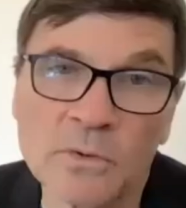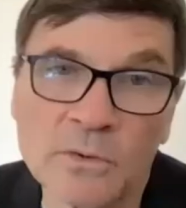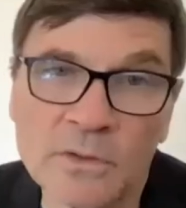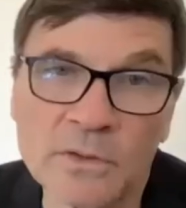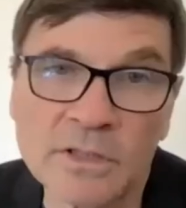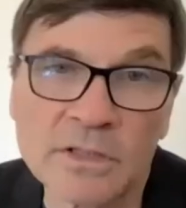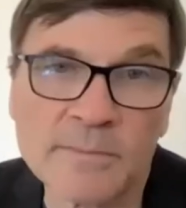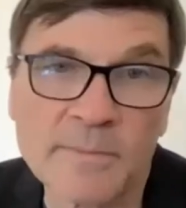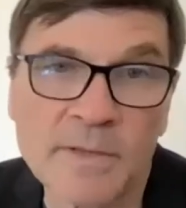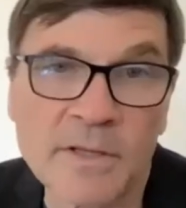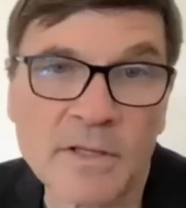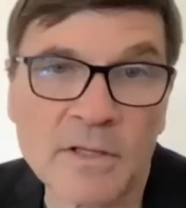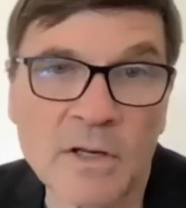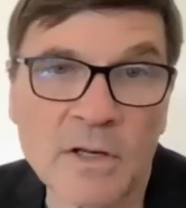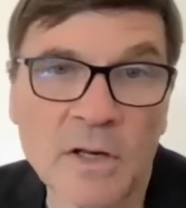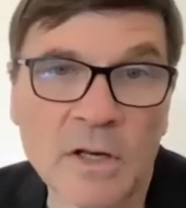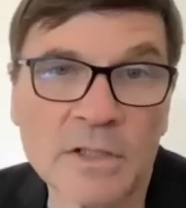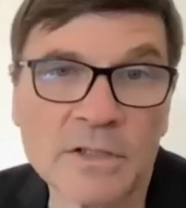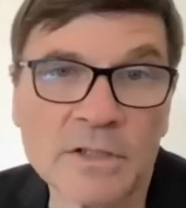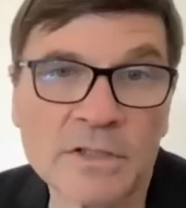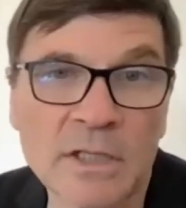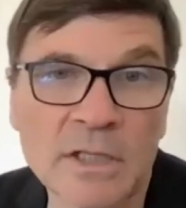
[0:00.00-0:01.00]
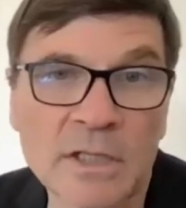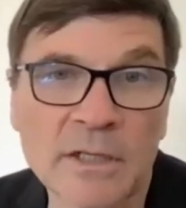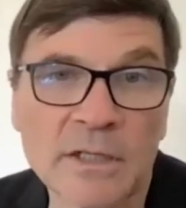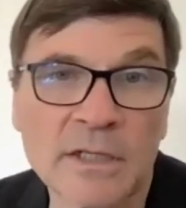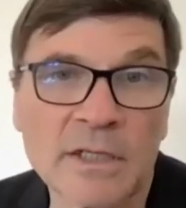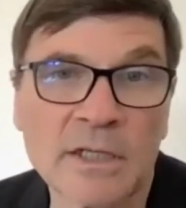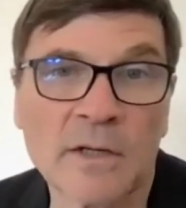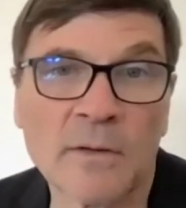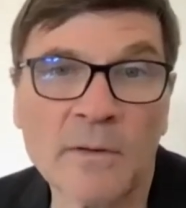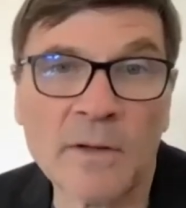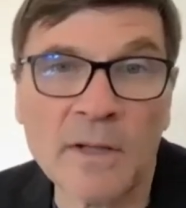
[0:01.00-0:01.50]
or this methodology. Like
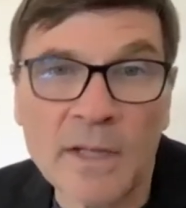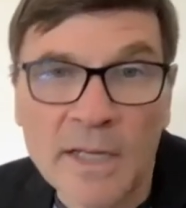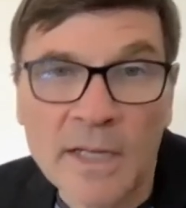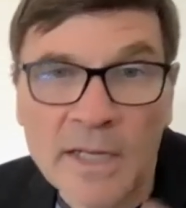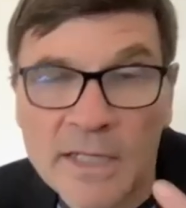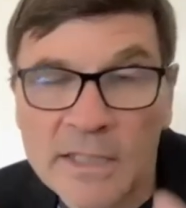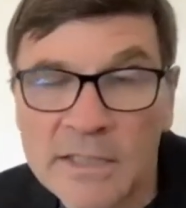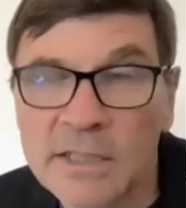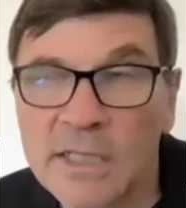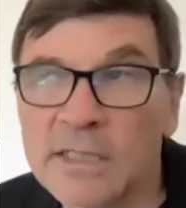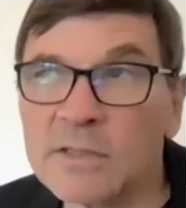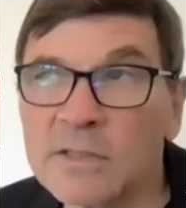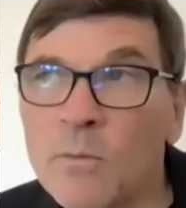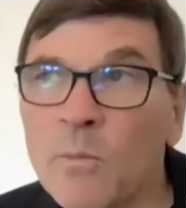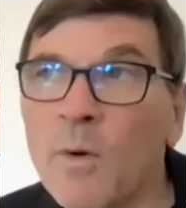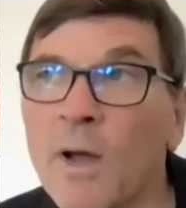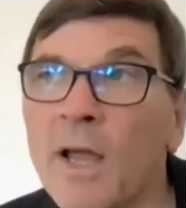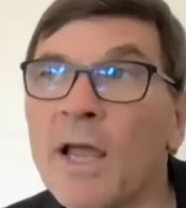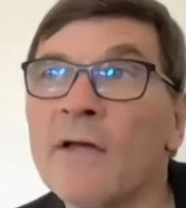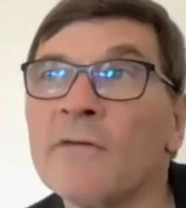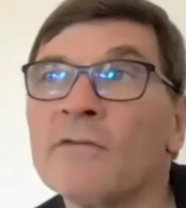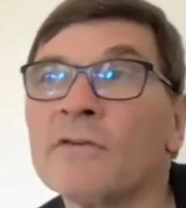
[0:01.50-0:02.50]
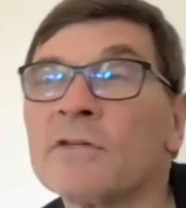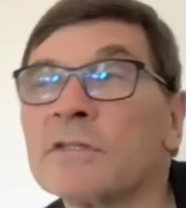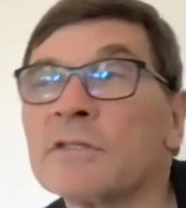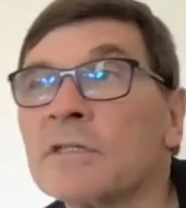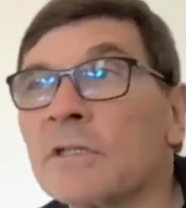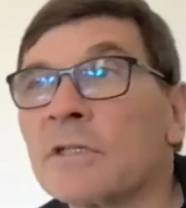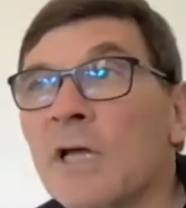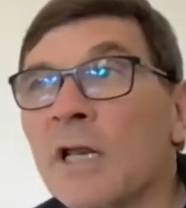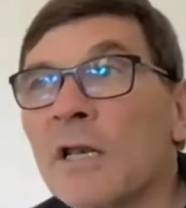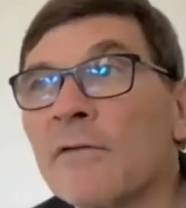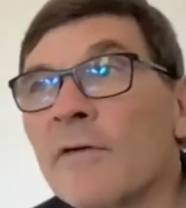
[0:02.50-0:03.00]
you know, it's, it's a way of just
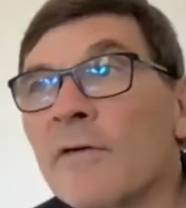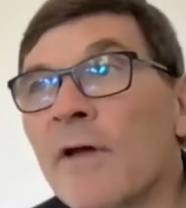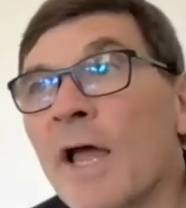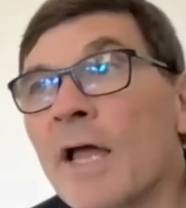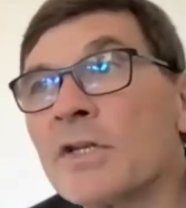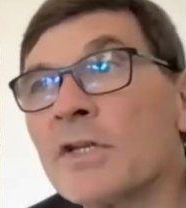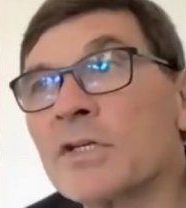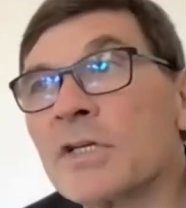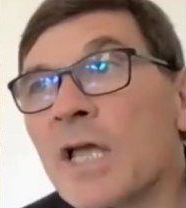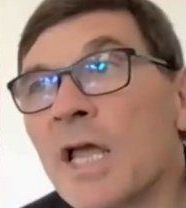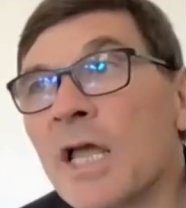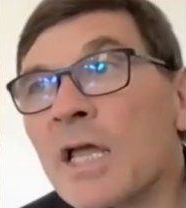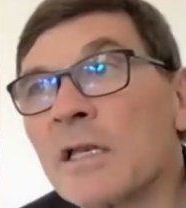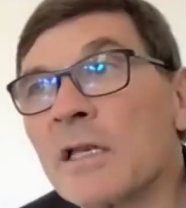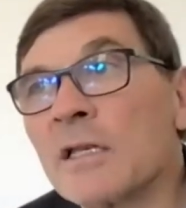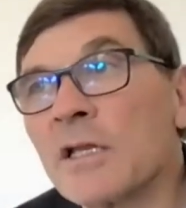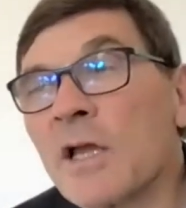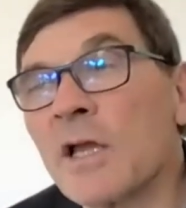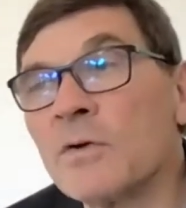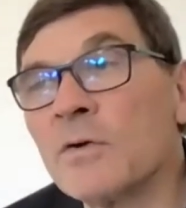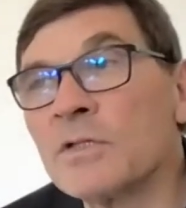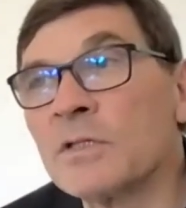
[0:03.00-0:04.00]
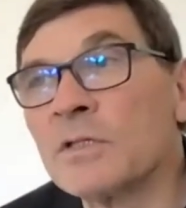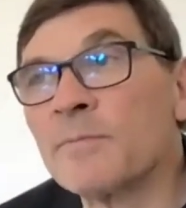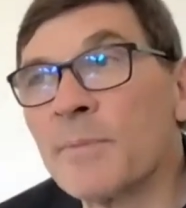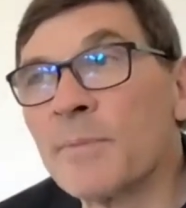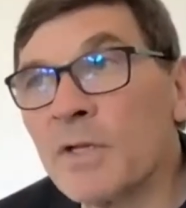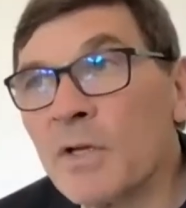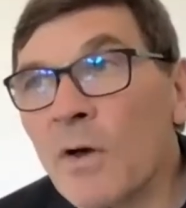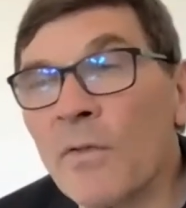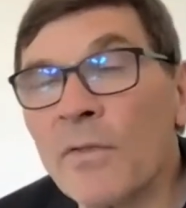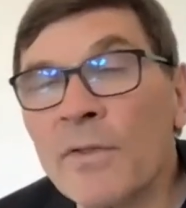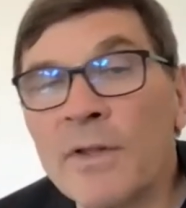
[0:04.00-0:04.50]
to kind of educating coaches
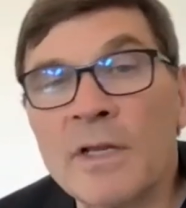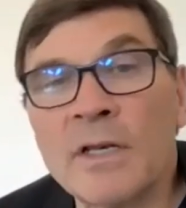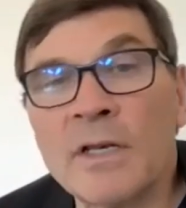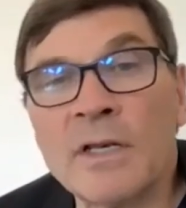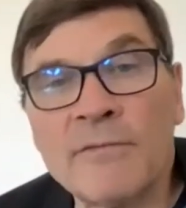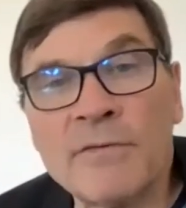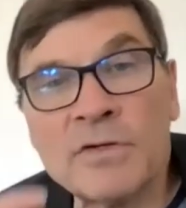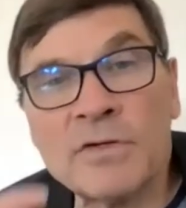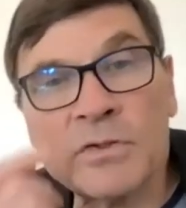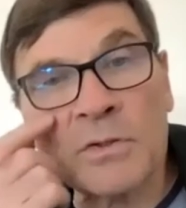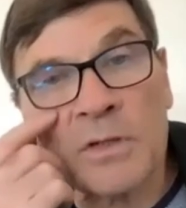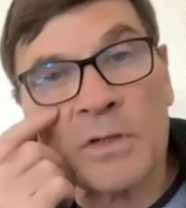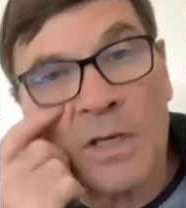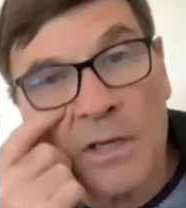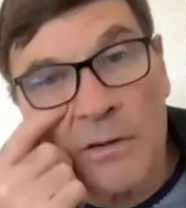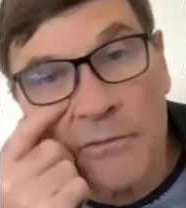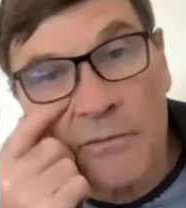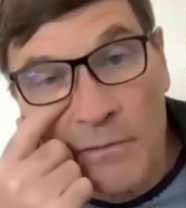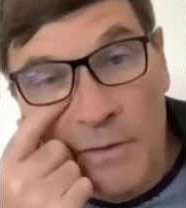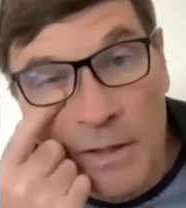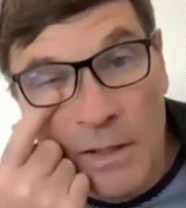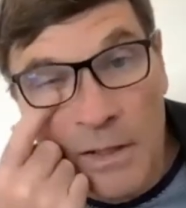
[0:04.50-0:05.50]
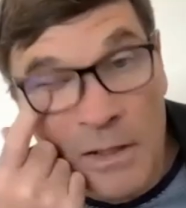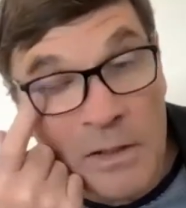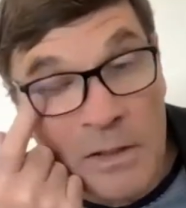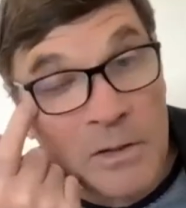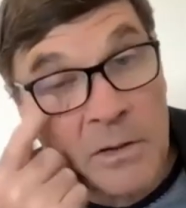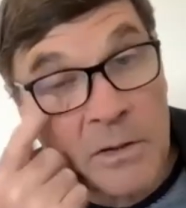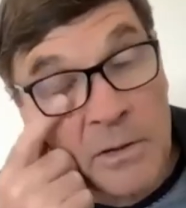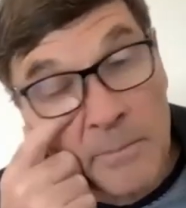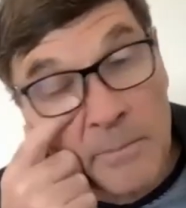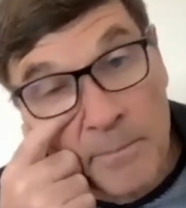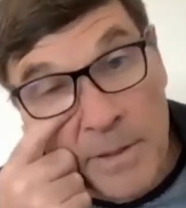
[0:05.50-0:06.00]
beyond the individual kind of uh,
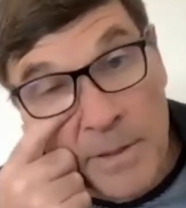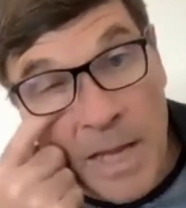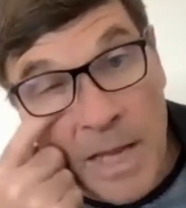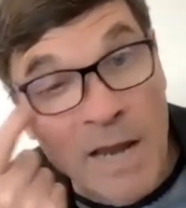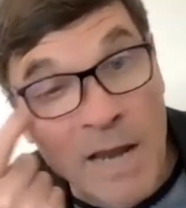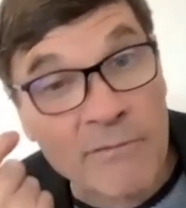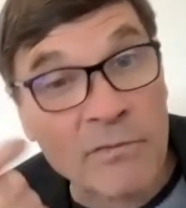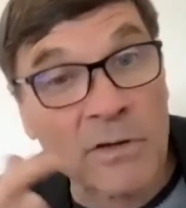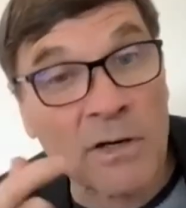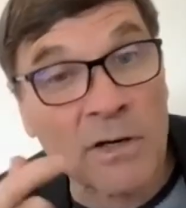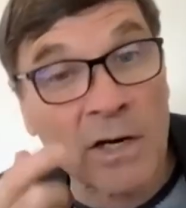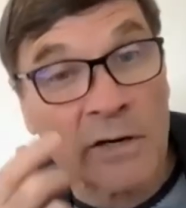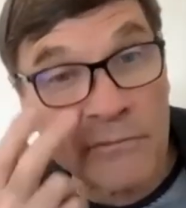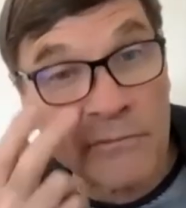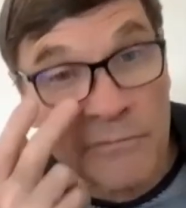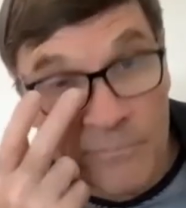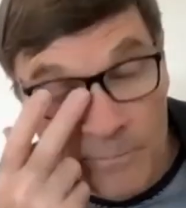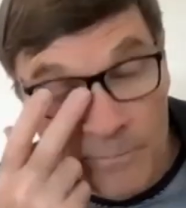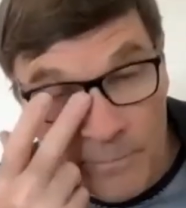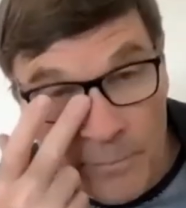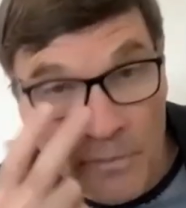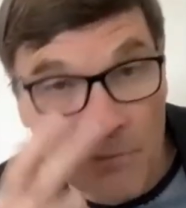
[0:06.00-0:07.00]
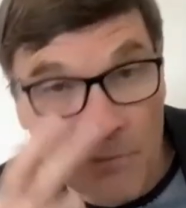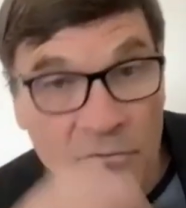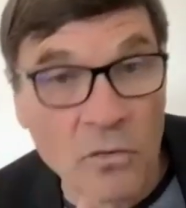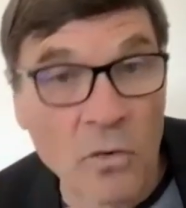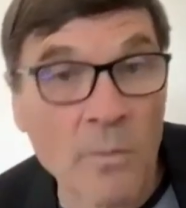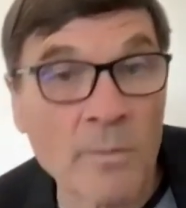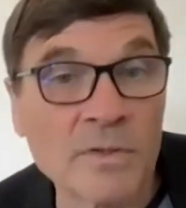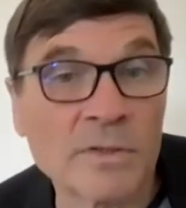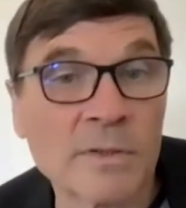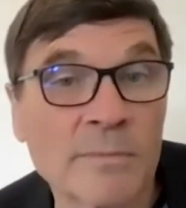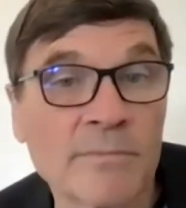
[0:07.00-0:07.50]
behavioral kind of
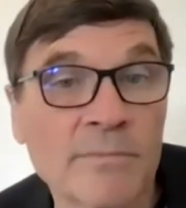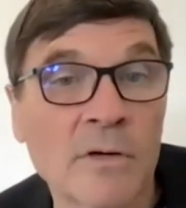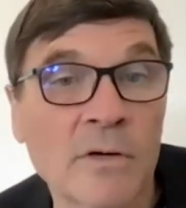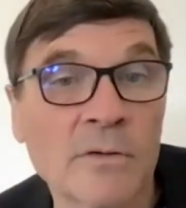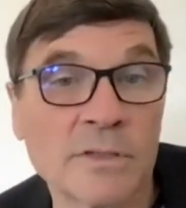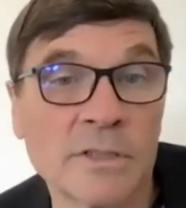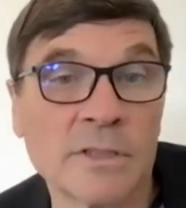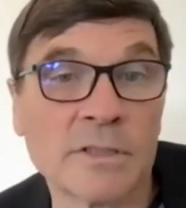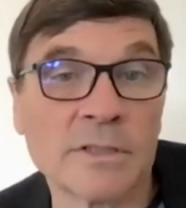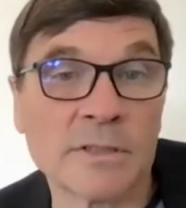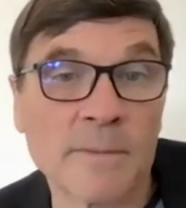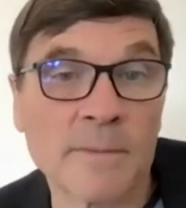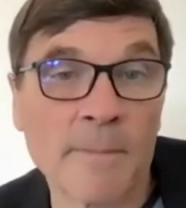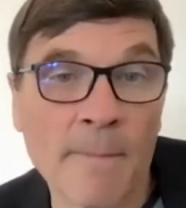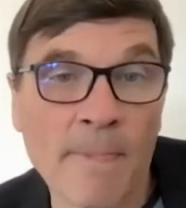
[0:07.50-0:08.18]
performance approaches.